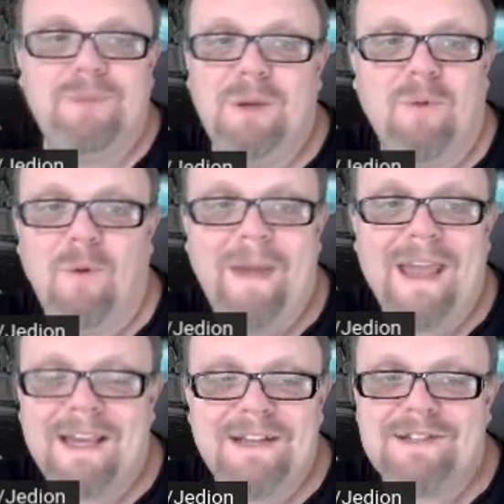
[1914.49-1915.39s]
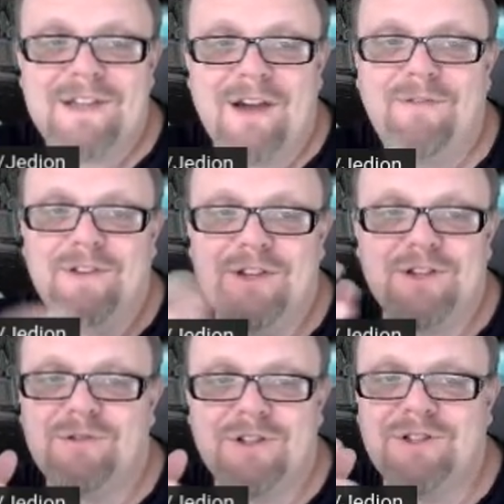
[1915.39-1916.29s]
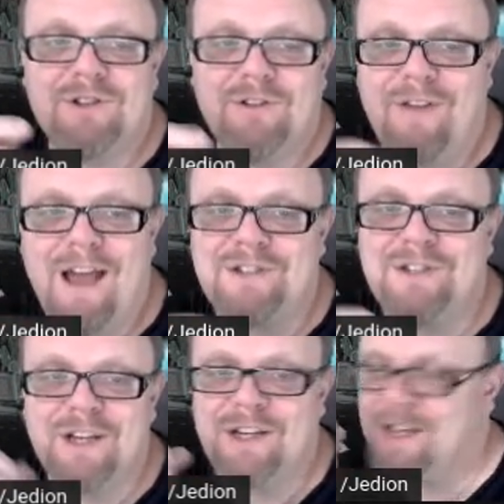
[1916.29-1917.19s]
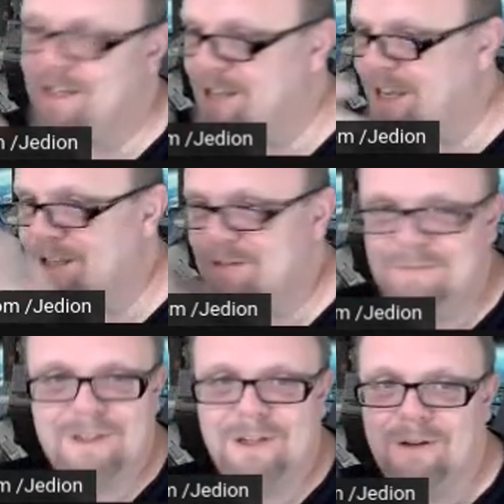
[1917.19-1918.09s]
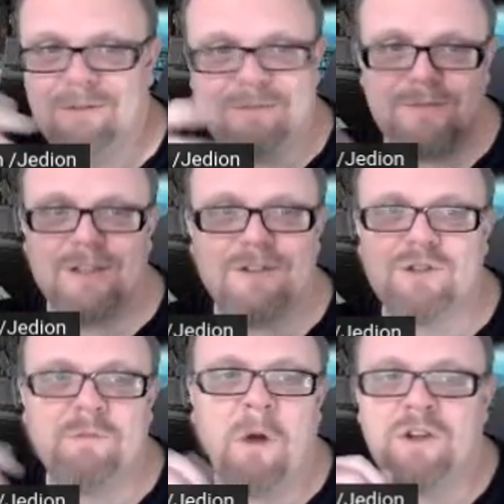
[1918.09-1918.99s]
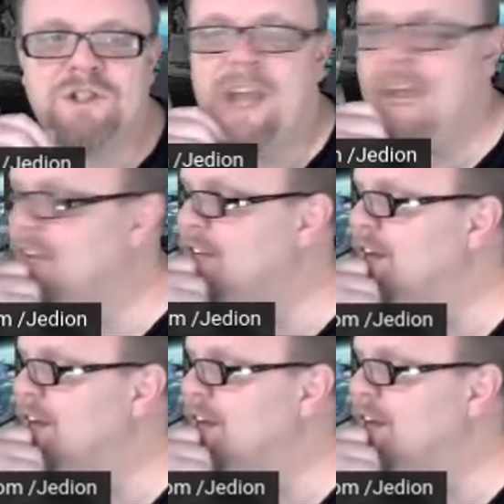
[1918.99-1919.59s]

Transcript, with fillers: people making stuff in the traditional fashion, and they, the small chain